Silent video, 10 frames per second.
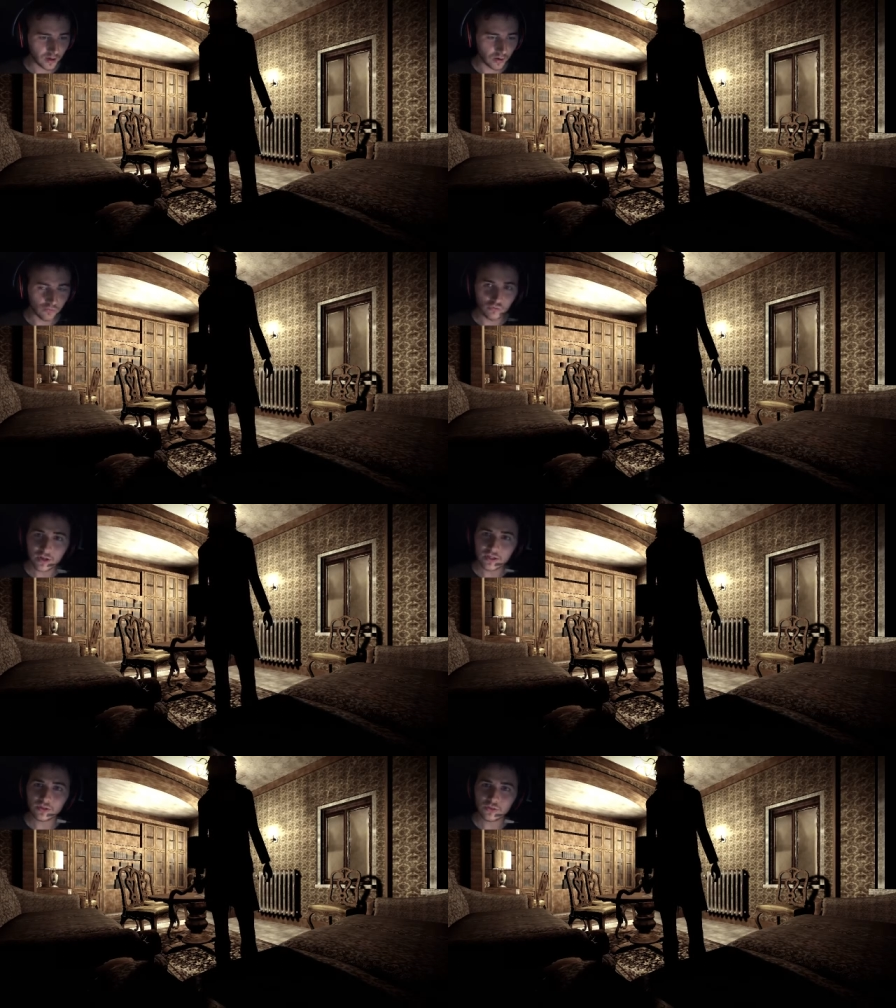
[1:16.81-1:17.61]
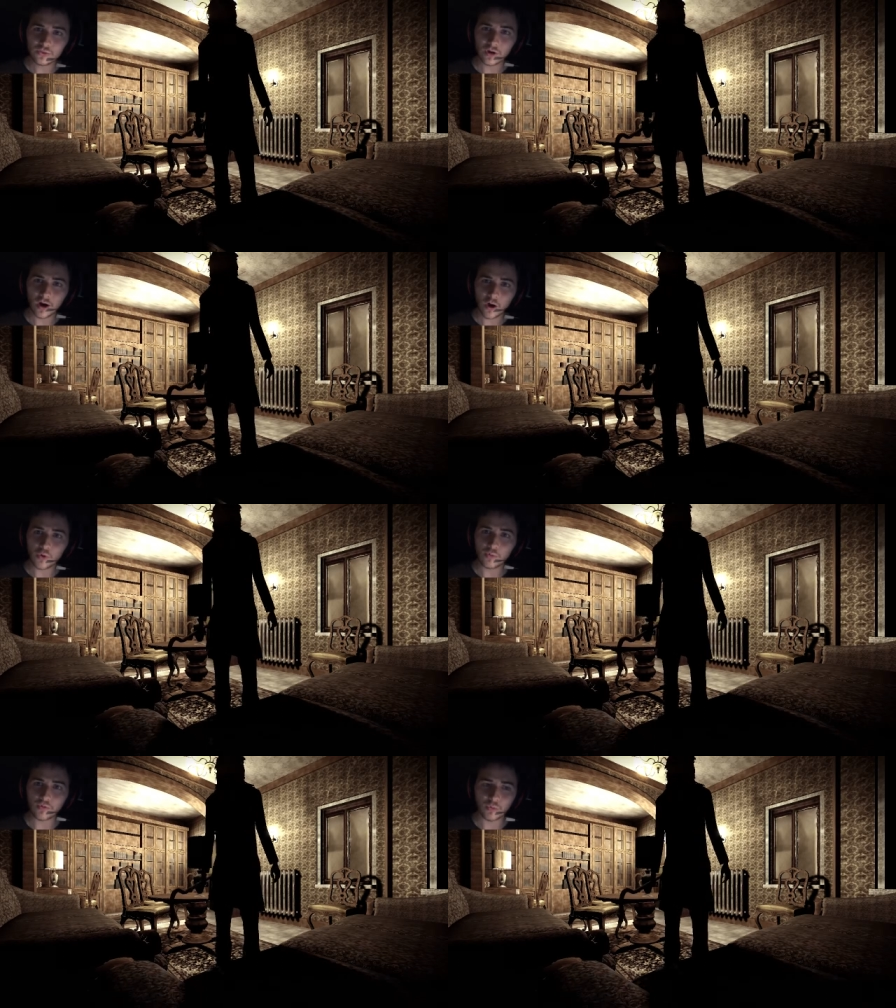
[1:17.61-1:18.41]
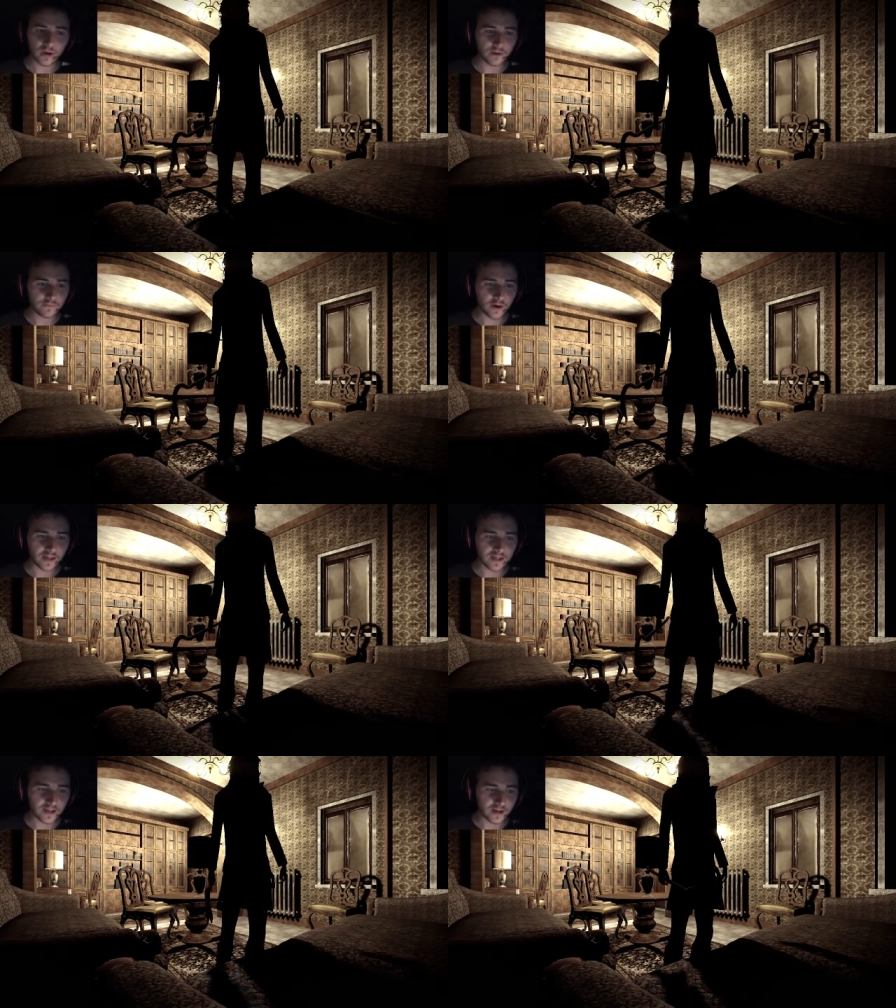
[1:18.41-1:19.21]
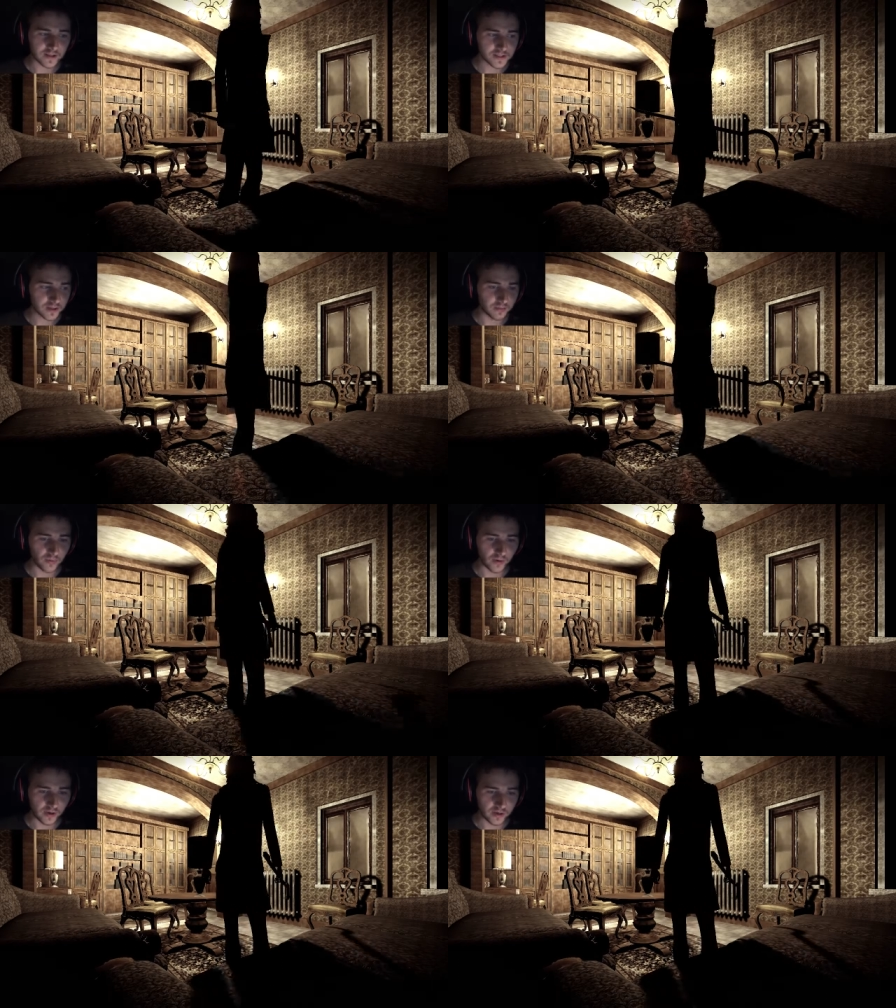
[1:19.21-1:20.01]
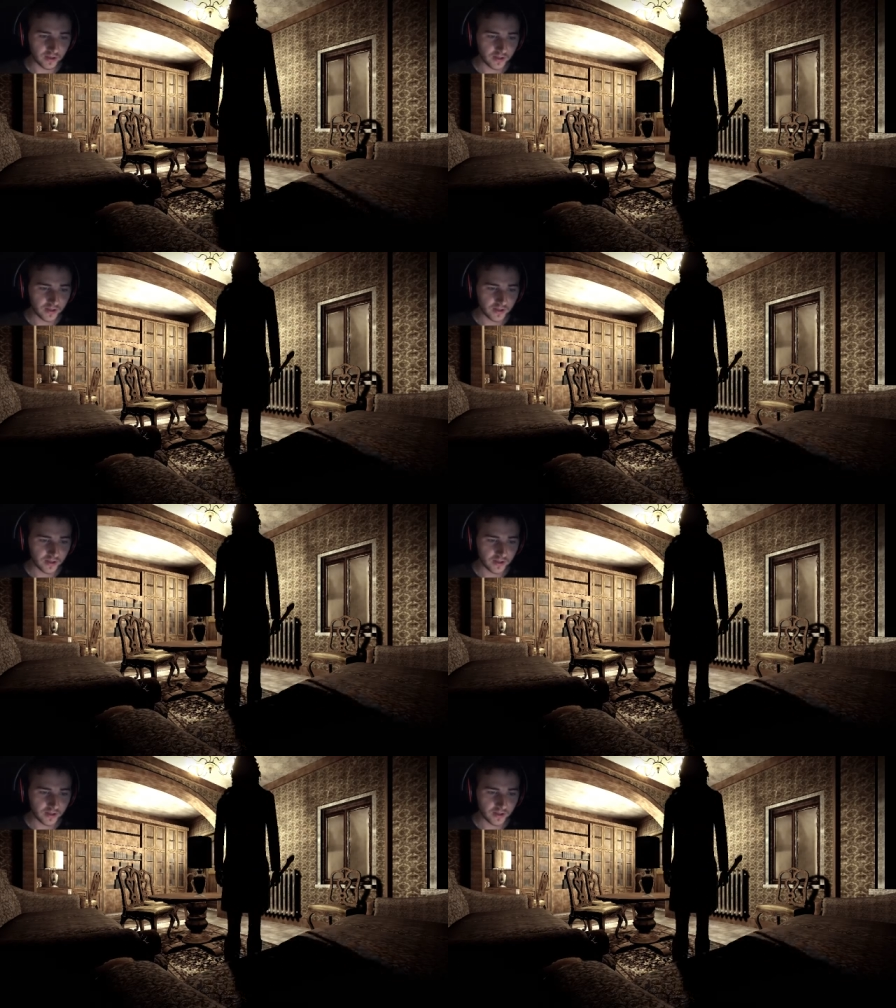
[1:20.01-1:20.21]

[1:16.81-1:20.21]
I really do hope that we're going to find a gun at some point.